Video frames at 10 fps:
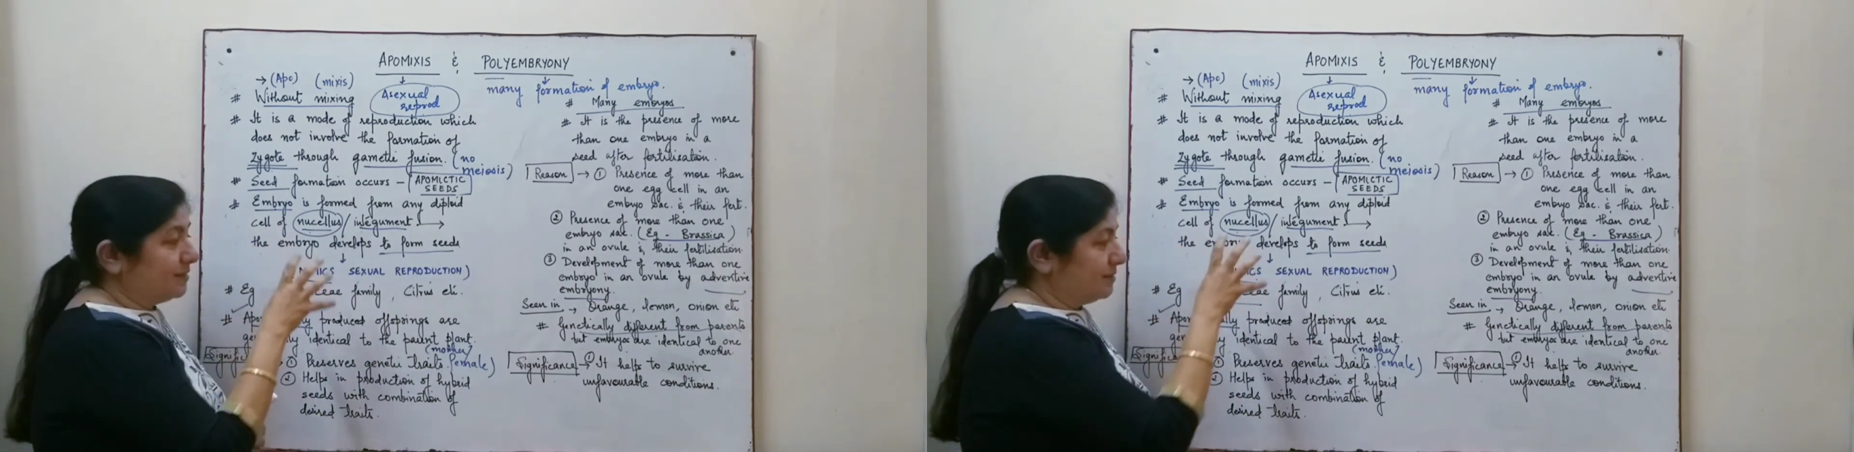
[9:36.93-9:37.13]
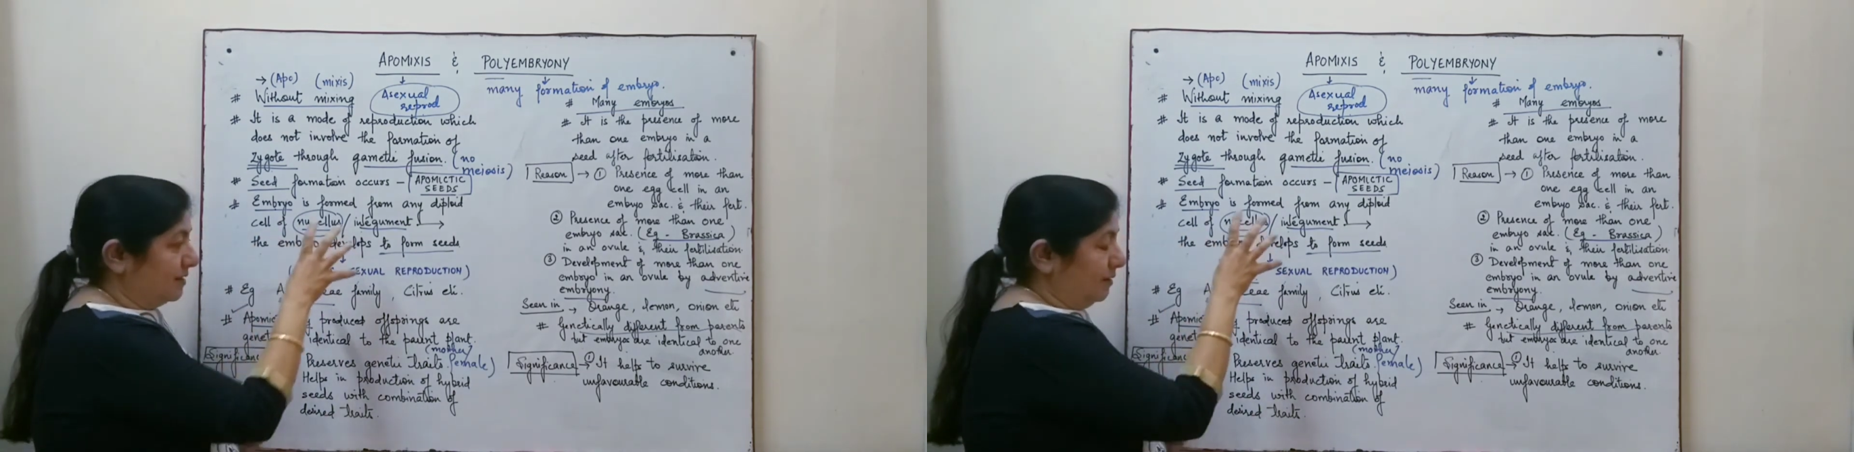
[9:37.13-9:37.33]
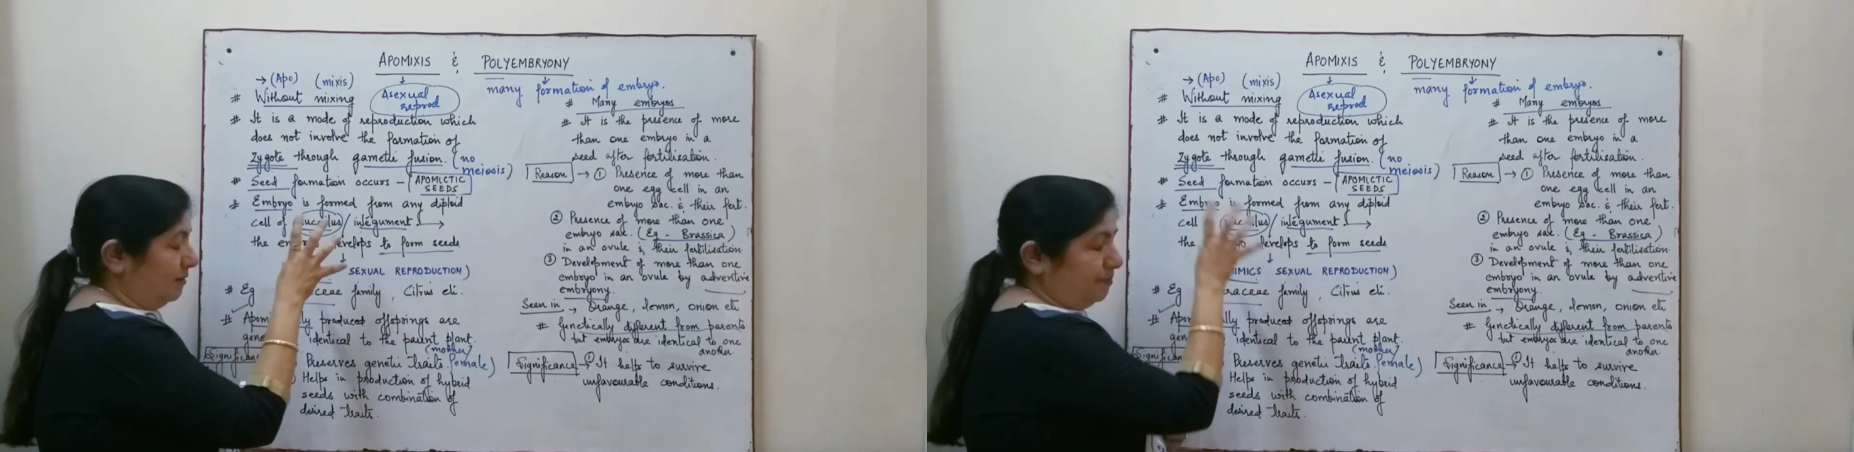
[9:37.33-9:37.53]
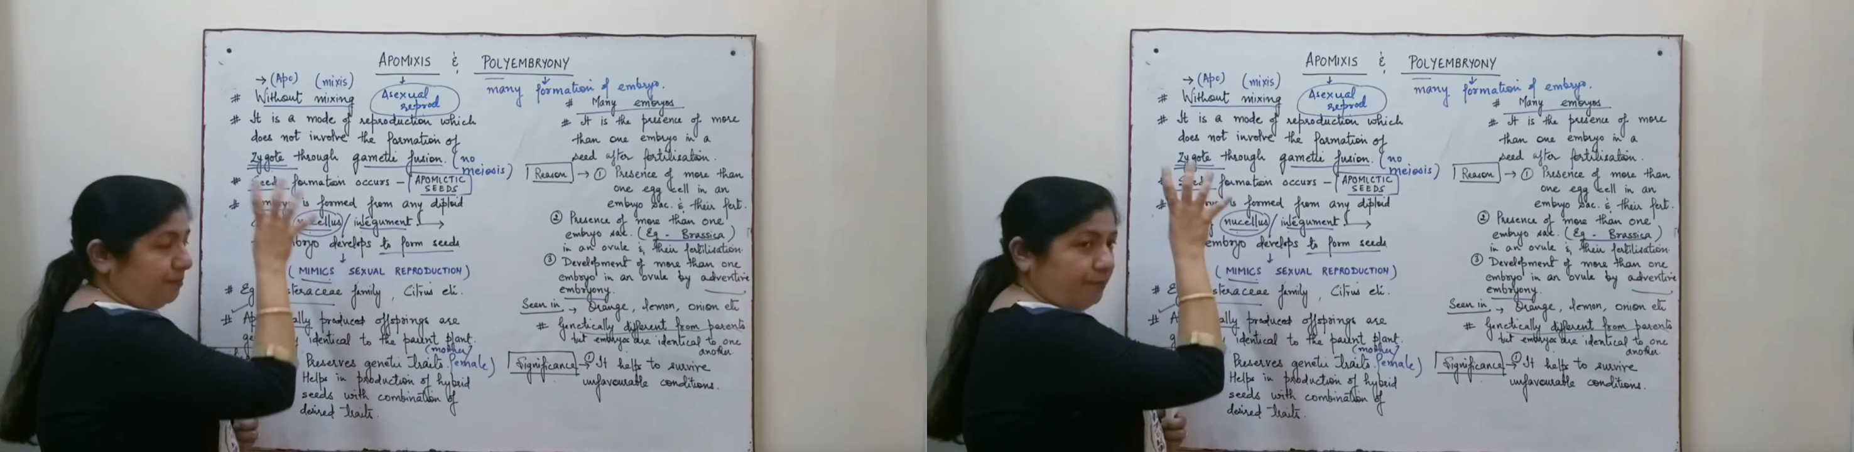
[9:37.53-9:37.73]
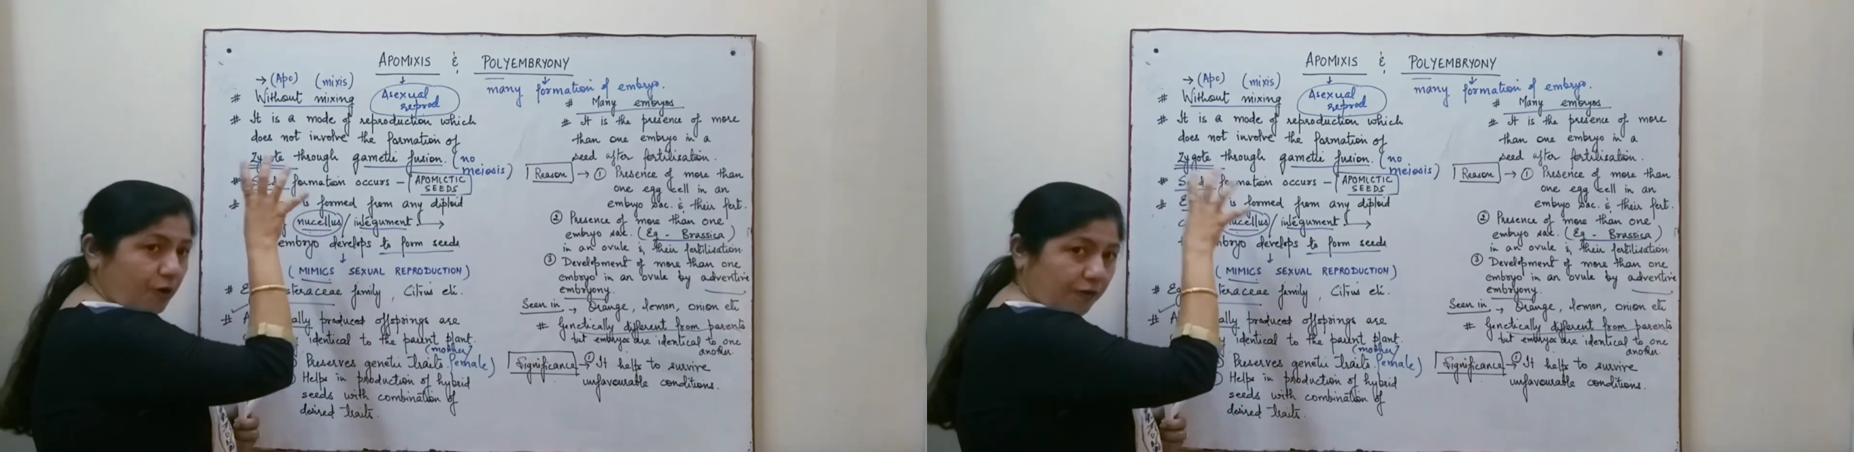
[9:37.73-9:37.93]
the
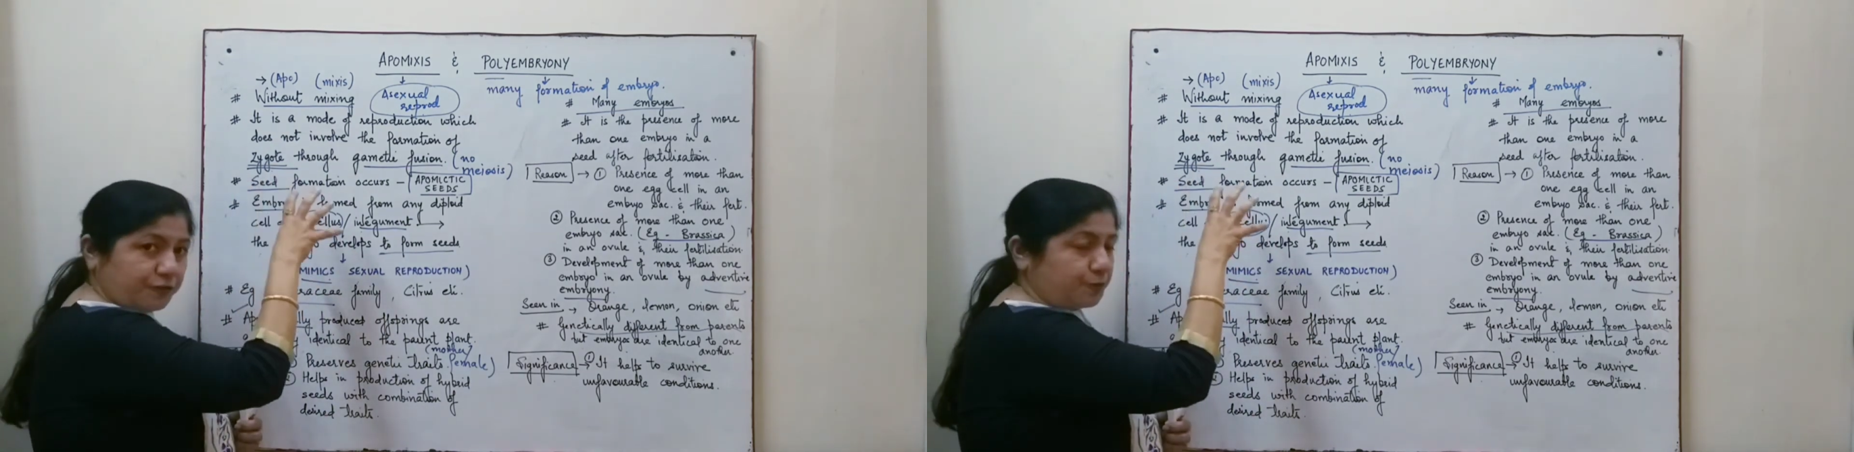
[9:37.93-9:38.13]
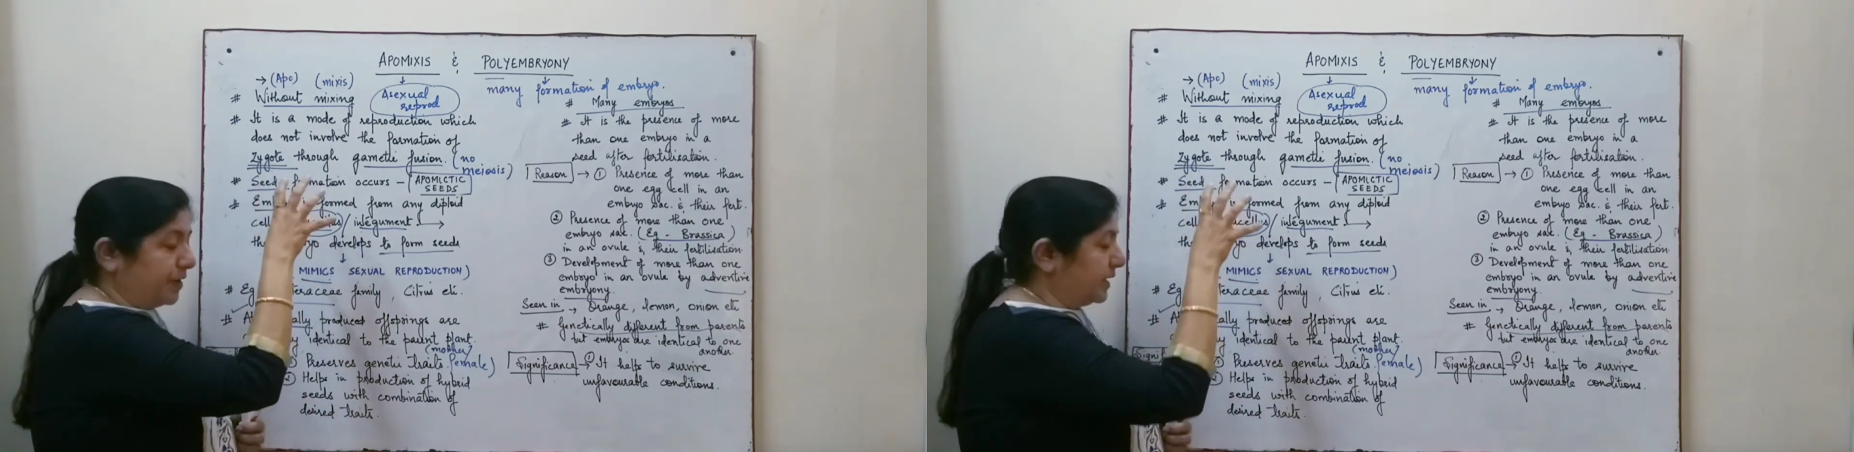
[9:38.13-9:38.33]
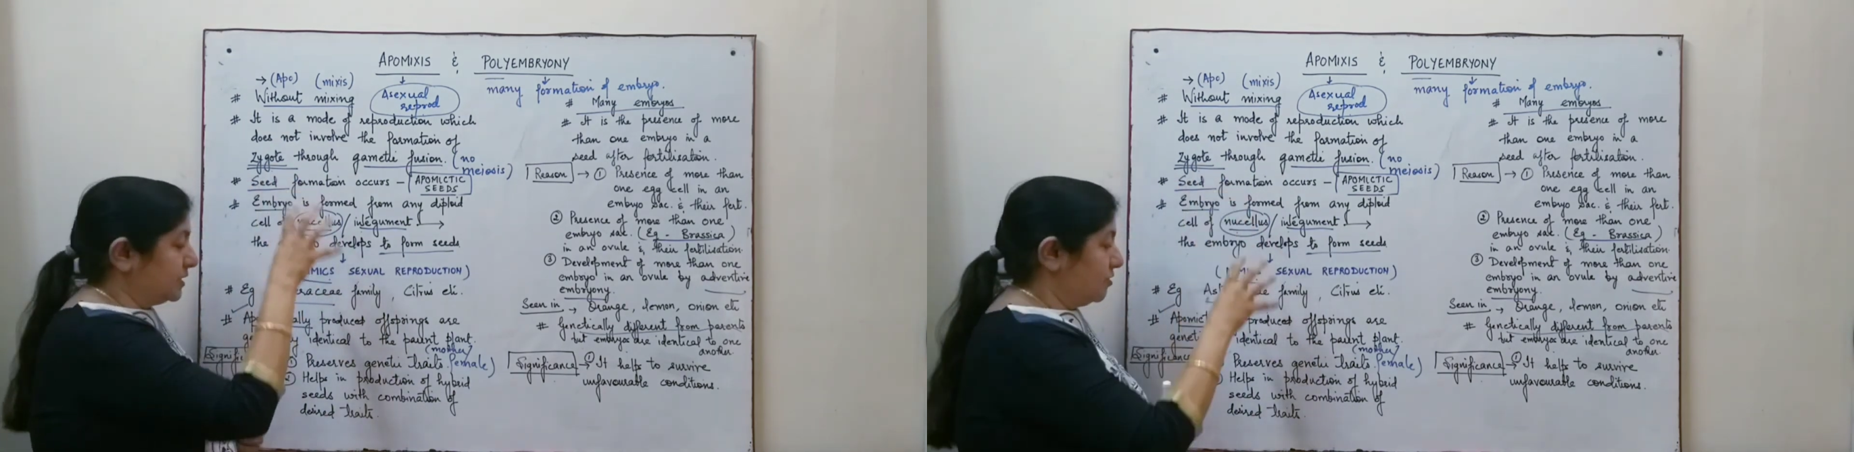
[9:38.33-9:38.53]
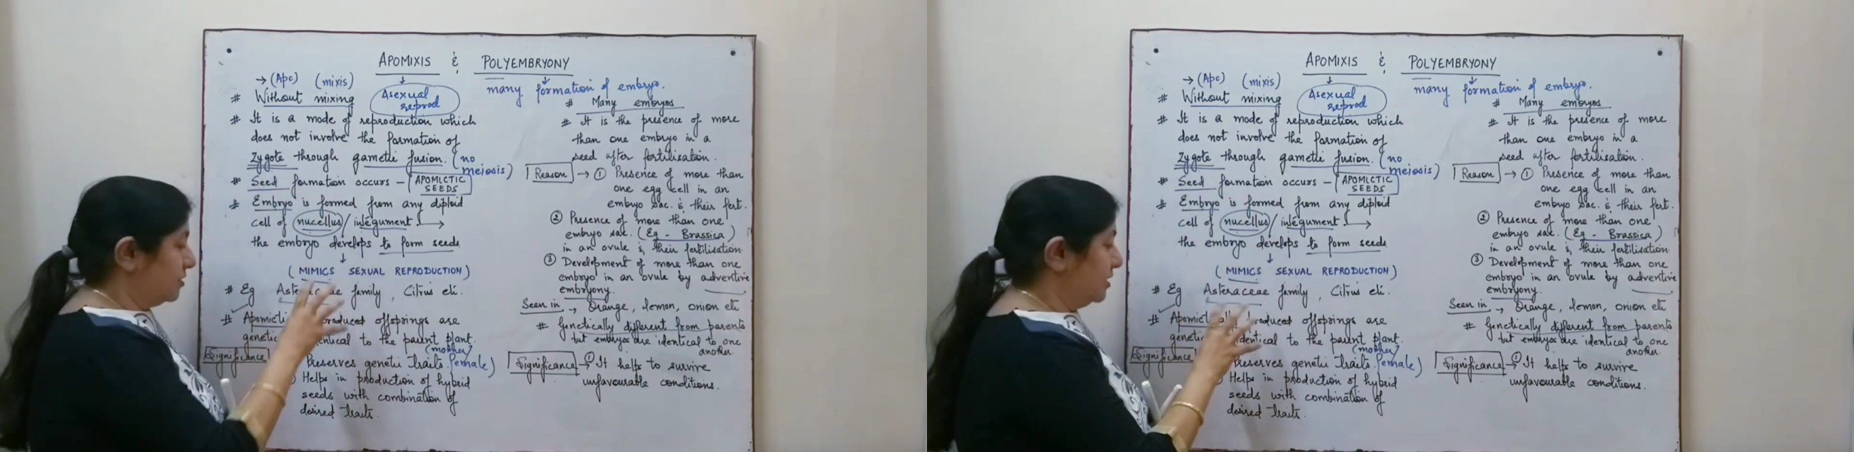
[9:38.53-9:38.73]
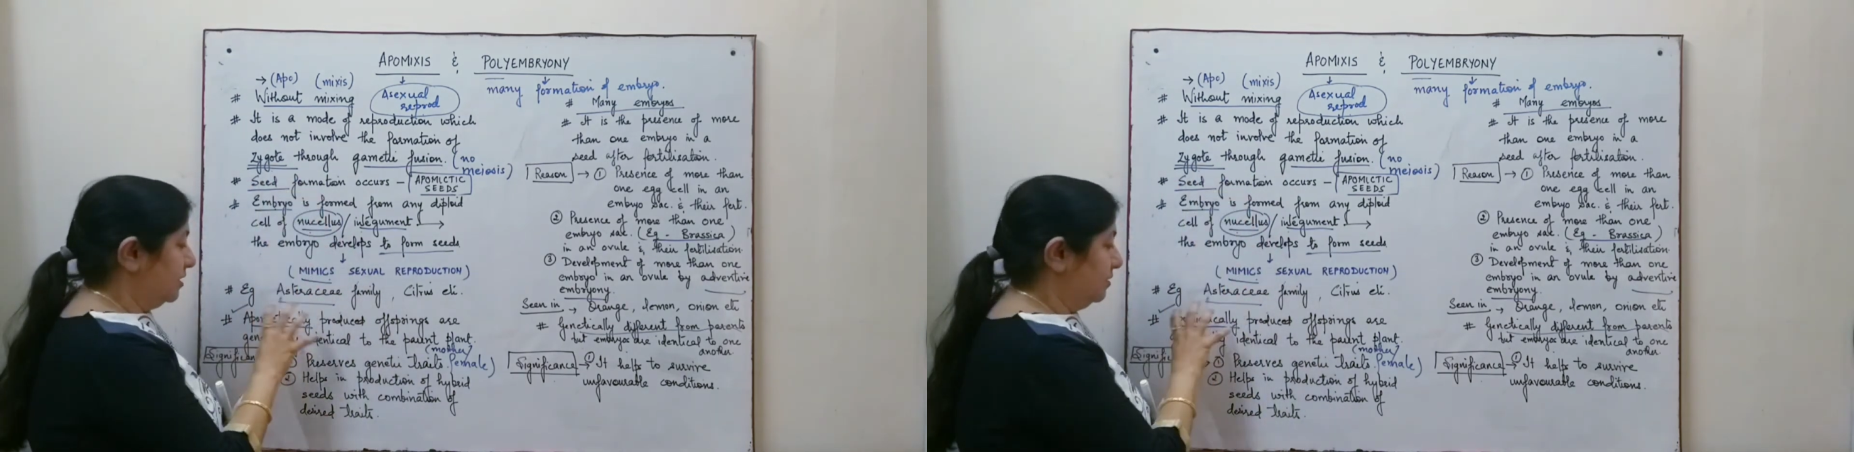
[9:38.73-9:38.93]
offsprings or
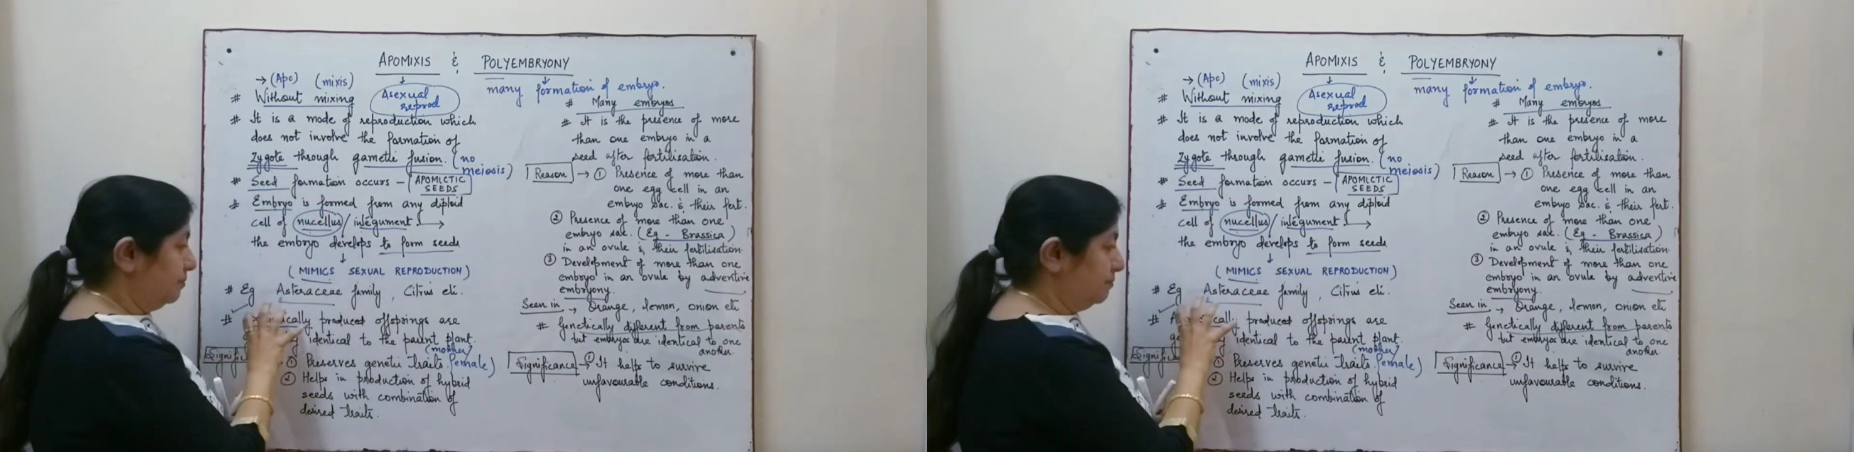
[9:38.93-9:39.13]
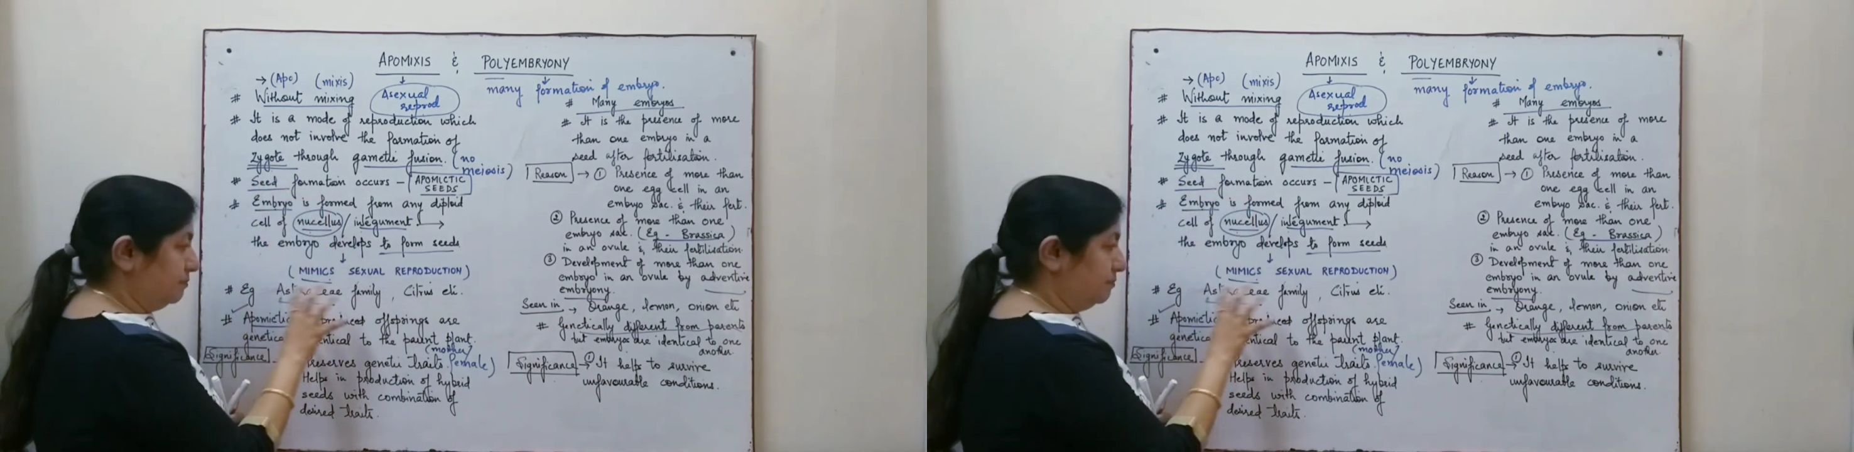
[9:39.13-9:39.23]
the